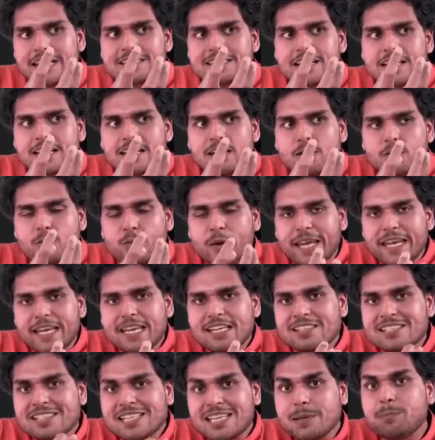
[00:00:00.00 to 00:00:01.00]
very
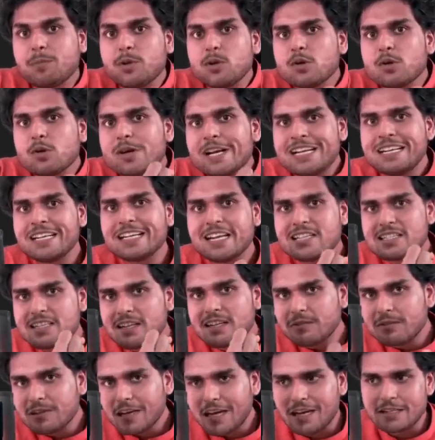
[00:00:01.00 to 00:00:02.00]
CPU
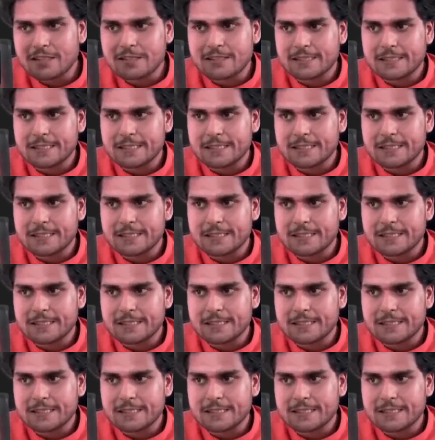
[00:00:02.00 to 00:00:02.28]
intensive task.